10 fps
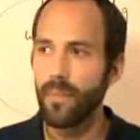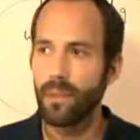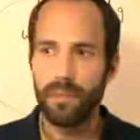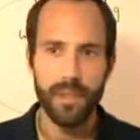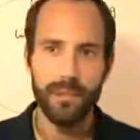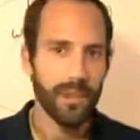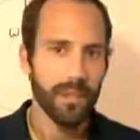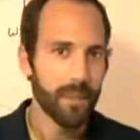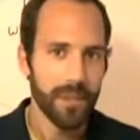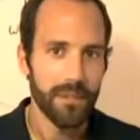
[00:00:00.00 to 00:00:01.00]
it would definitely
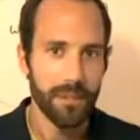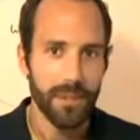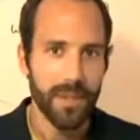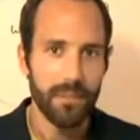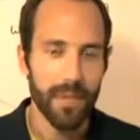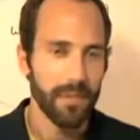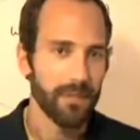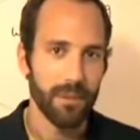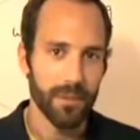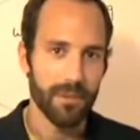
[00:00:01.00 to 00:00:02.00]
give me a different reading because
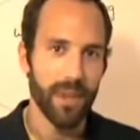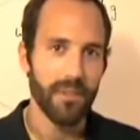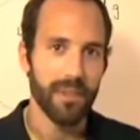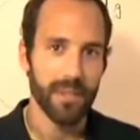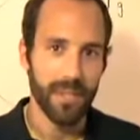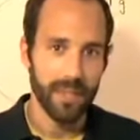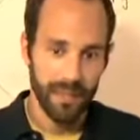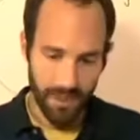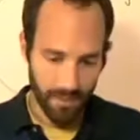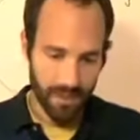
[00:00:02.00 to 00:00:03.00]
the force of gravity is less,
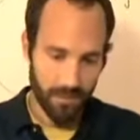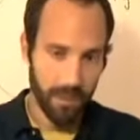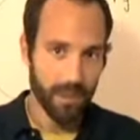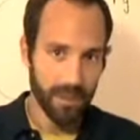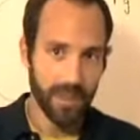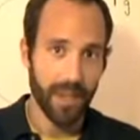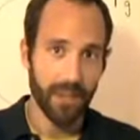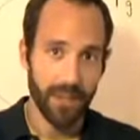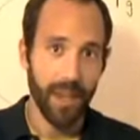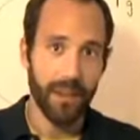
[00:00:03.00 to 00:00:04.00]
and that's what's pulling the
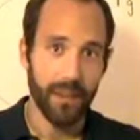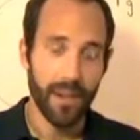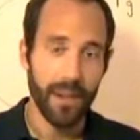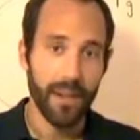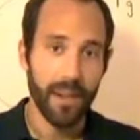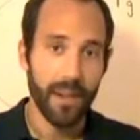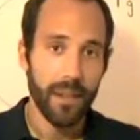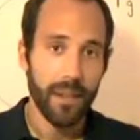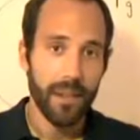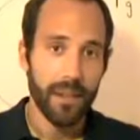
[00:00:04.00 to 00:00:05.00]
scale down, right?
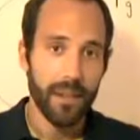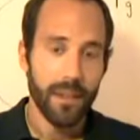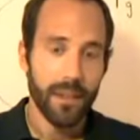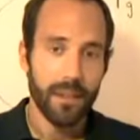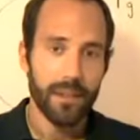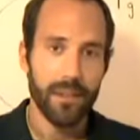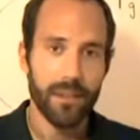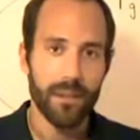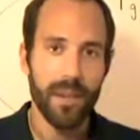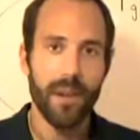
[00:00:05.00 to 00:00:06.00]

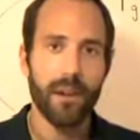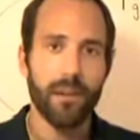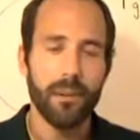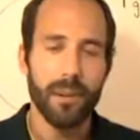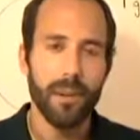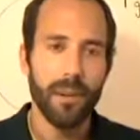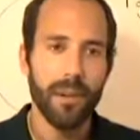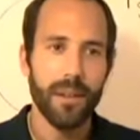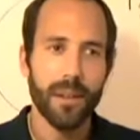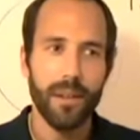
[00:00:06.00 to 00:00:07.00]
So how
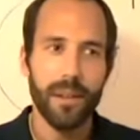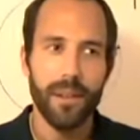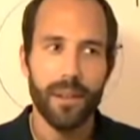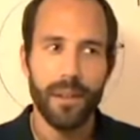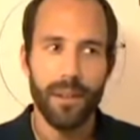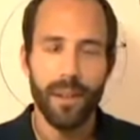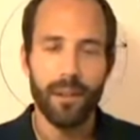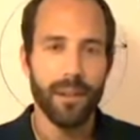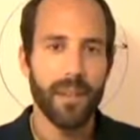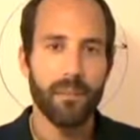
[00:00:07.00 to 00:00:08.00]

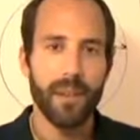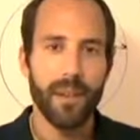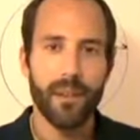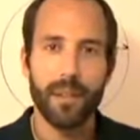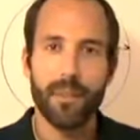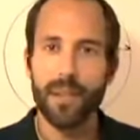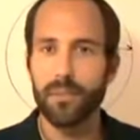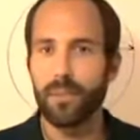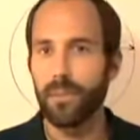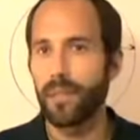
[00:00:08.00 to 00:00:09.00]
can that be? How can
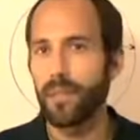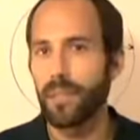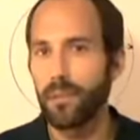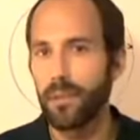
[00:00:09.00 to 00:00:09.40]
mass be the same